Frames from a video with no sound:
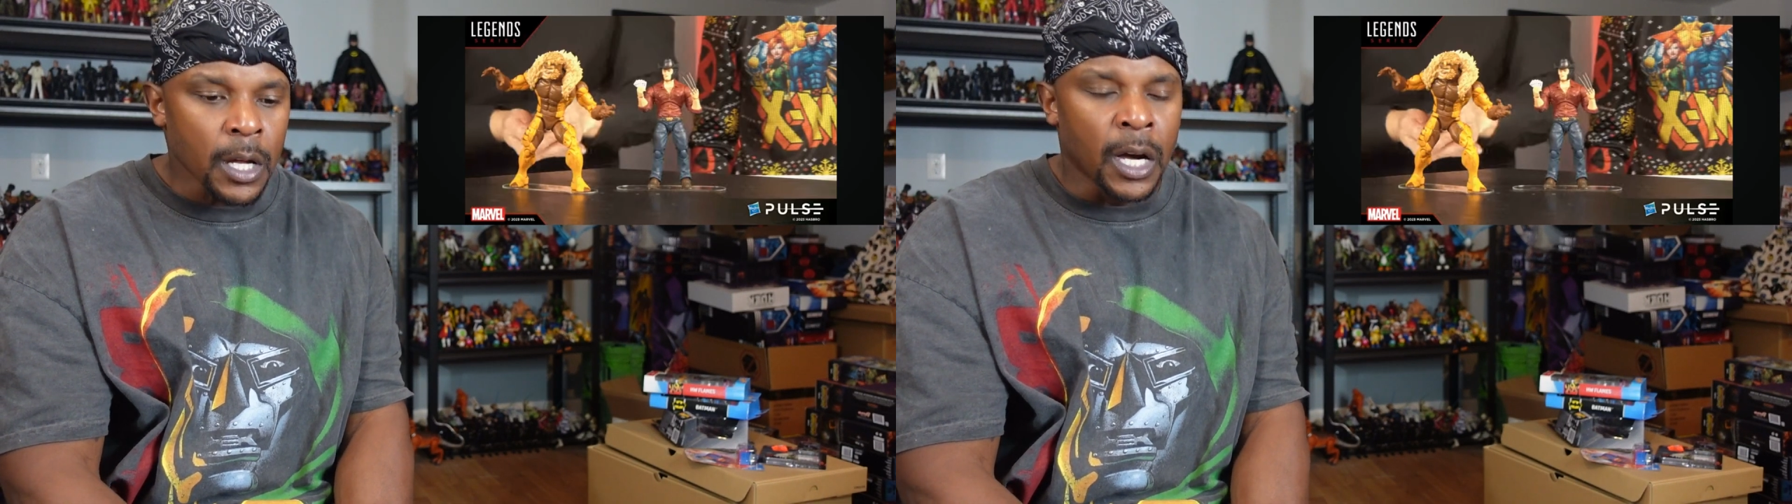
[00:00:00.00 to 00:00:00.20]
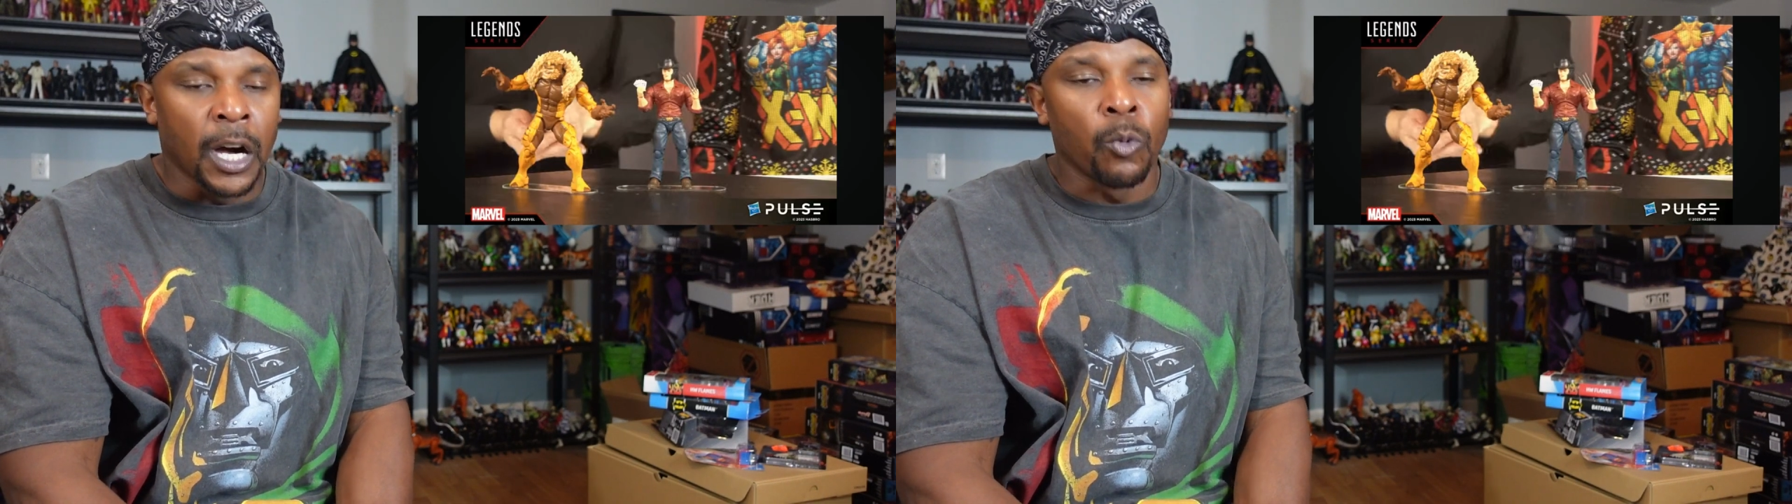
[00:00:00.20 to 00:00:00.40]

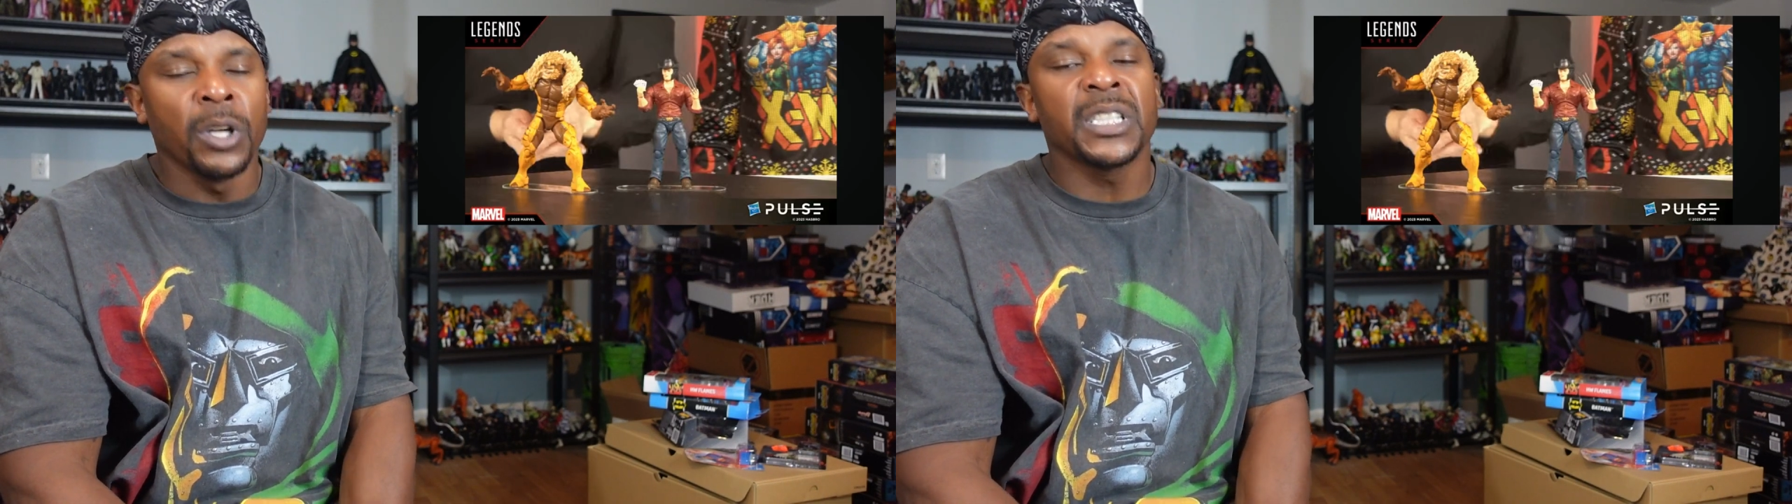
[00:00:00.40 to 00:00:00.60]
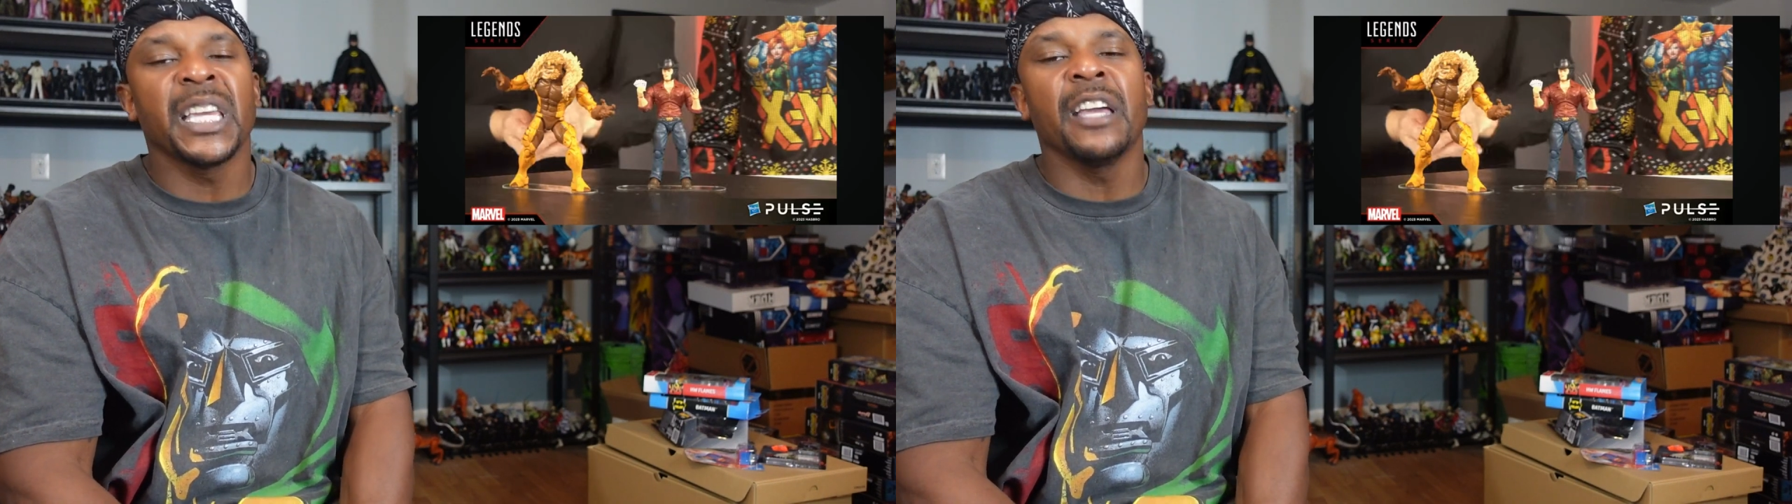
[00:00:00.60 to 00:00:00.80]

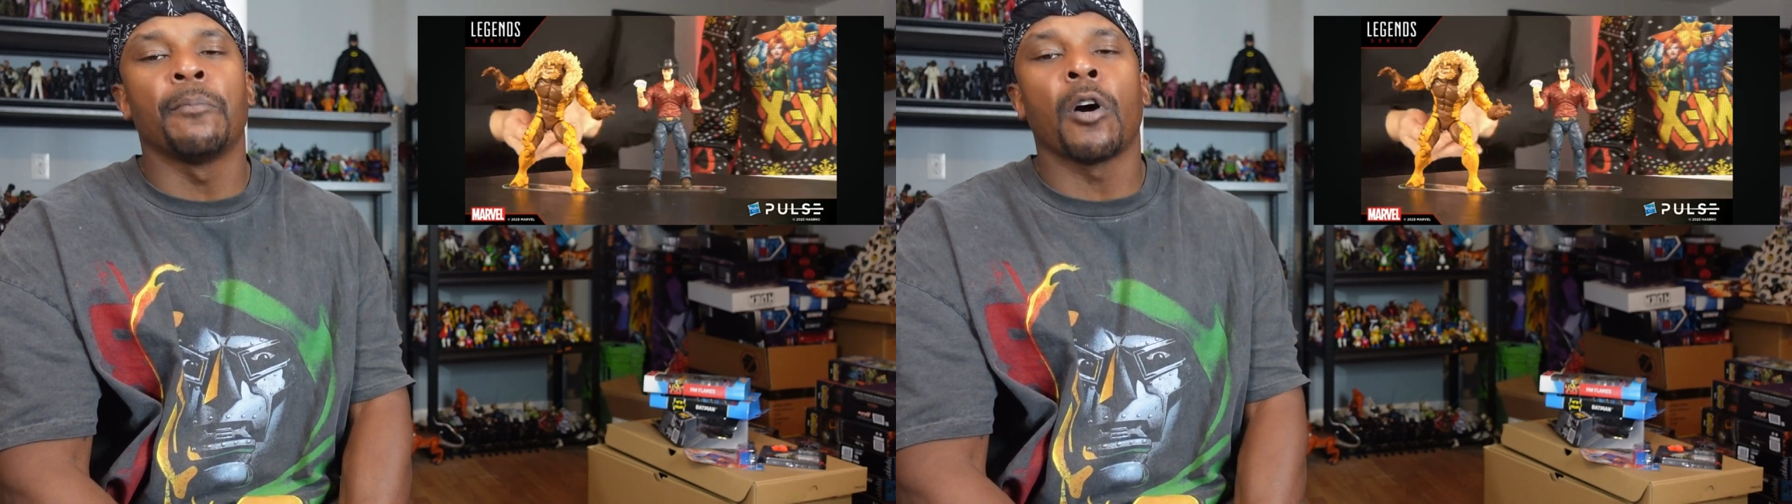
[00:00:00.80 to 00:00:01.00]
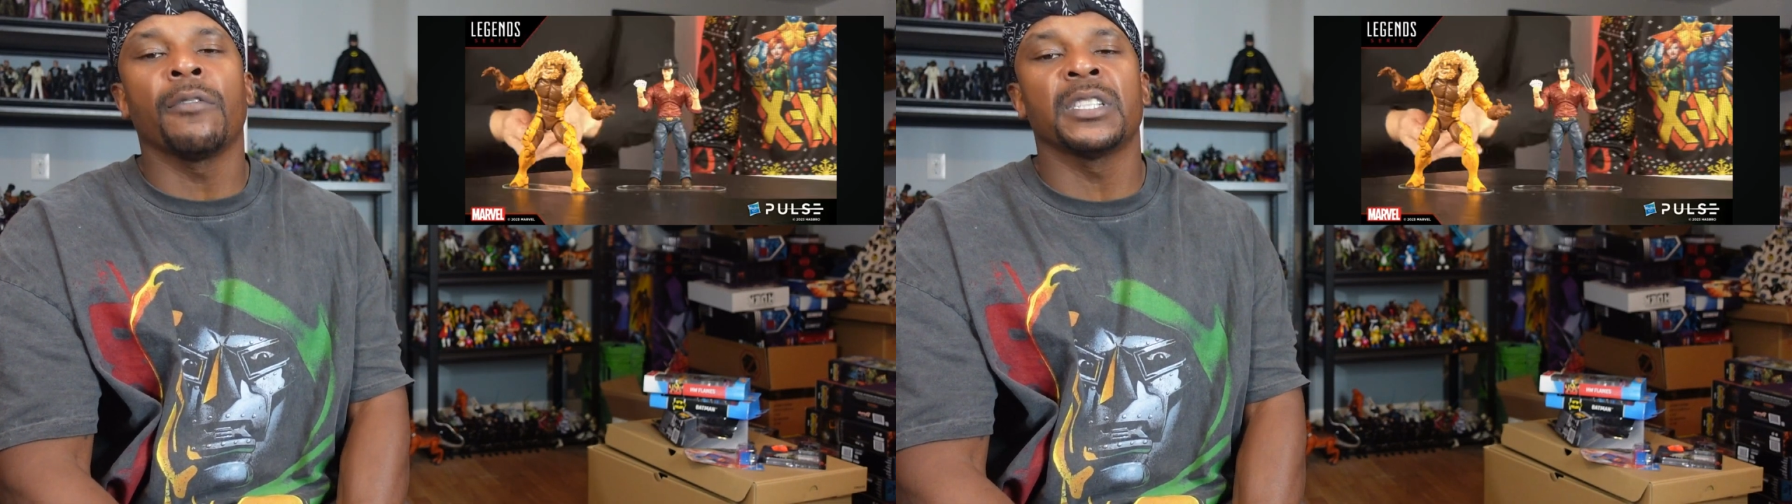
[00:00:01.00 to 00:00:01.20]
Once again,
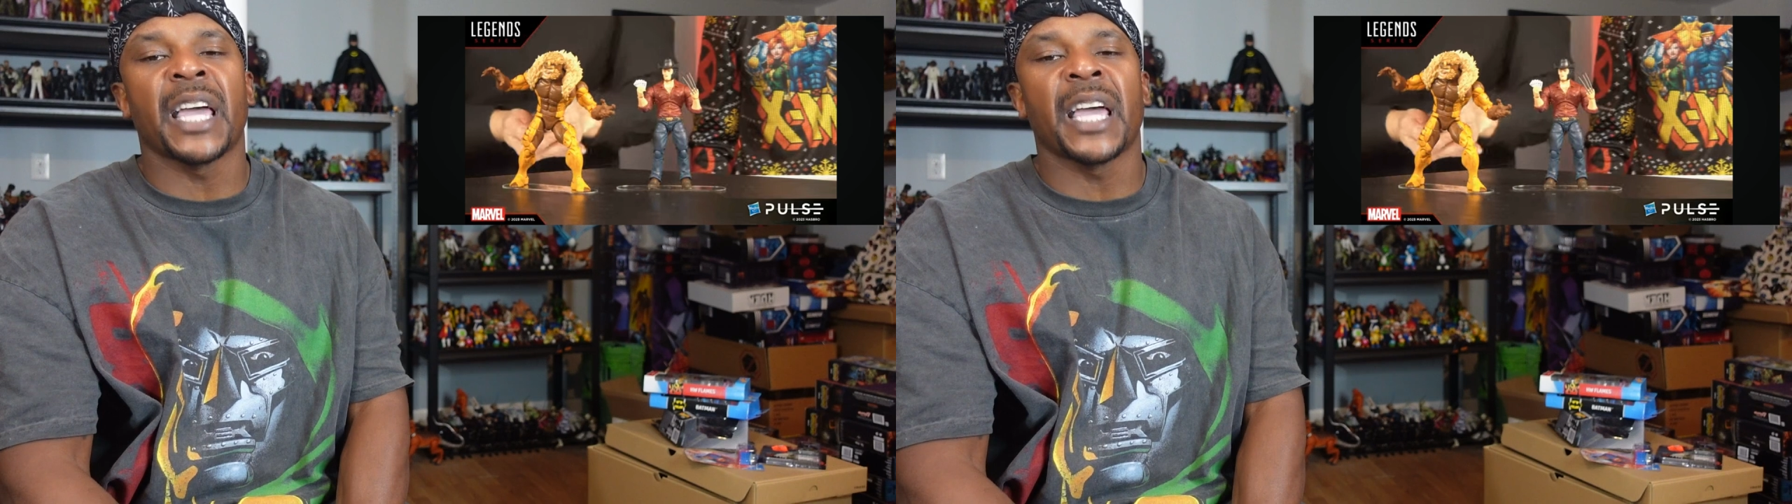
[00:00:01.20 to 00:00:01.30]
marvelous